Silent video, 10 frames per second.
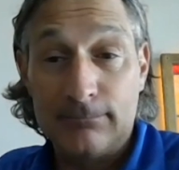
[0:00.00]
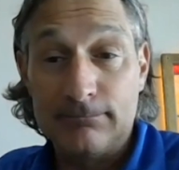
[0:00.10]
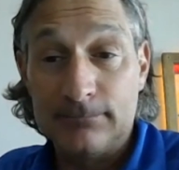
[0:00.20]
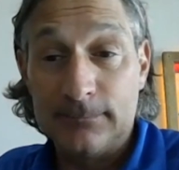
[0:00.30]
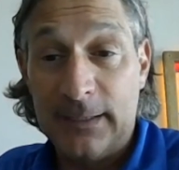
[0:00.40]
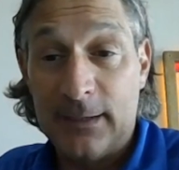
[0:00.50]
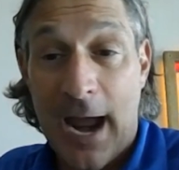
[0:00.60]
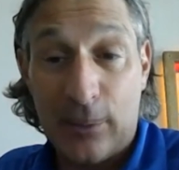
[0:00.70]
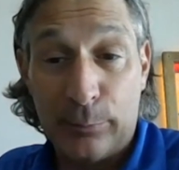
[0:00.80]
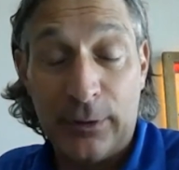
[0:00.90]
um,
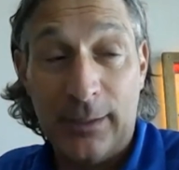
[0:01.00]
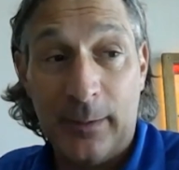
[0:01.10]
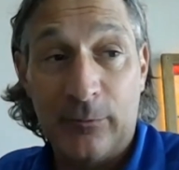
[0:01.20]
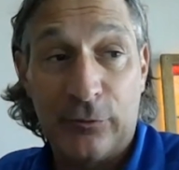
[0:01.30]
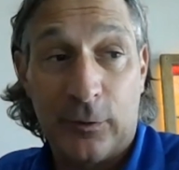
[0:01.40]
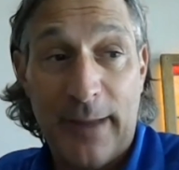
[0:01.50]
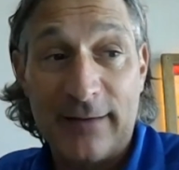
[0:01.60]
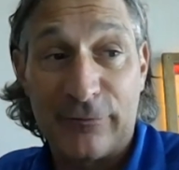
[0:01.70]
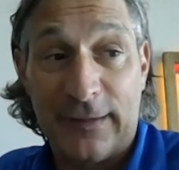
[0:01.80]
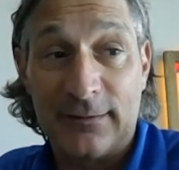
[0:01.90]
in higher premiums
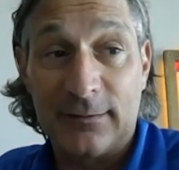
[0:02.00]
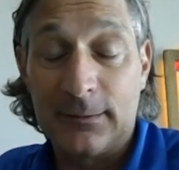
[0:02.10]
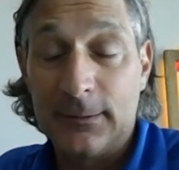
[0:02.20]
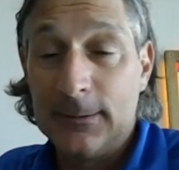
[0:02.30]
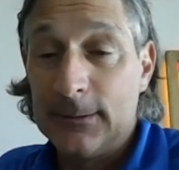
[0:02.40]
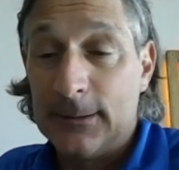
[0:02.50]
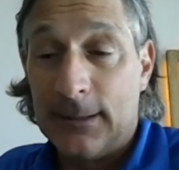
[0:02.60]
for benefits.